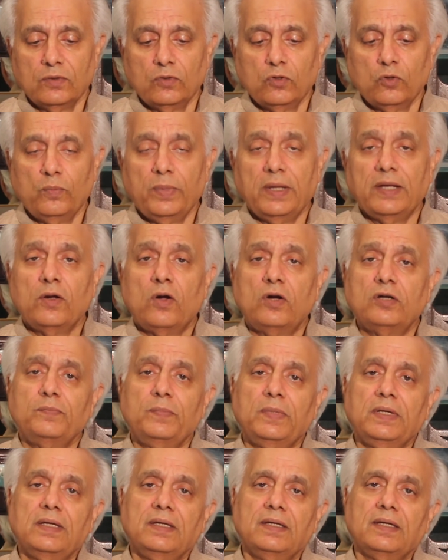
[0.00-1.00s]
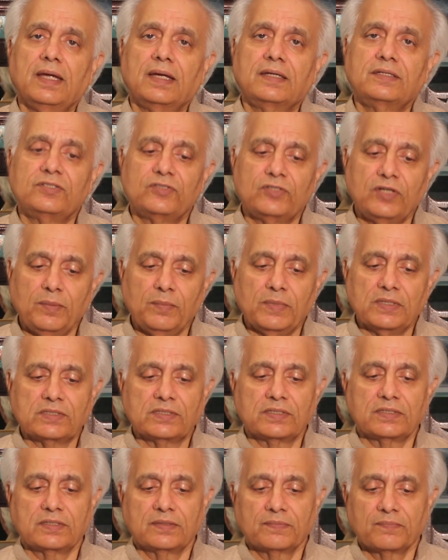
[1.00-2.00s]
who may not be
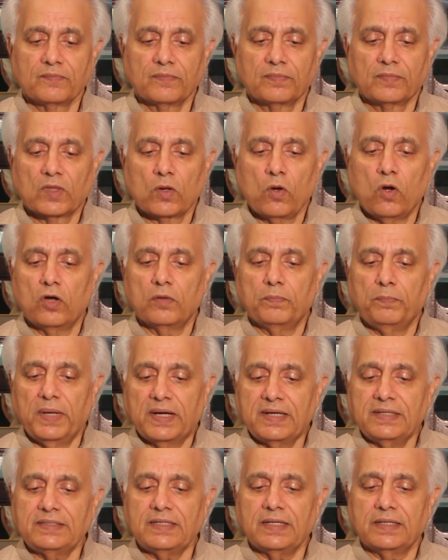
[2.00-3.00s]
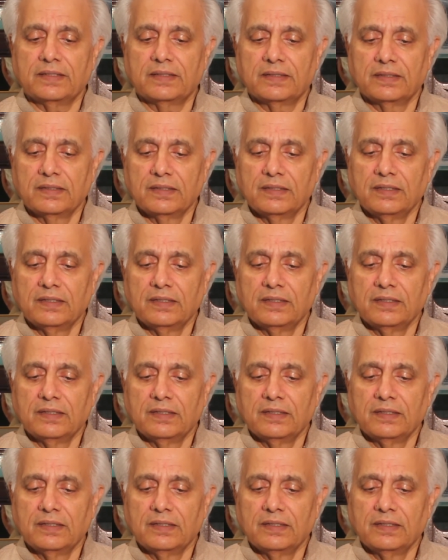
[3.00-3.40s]
extremists or bigoted,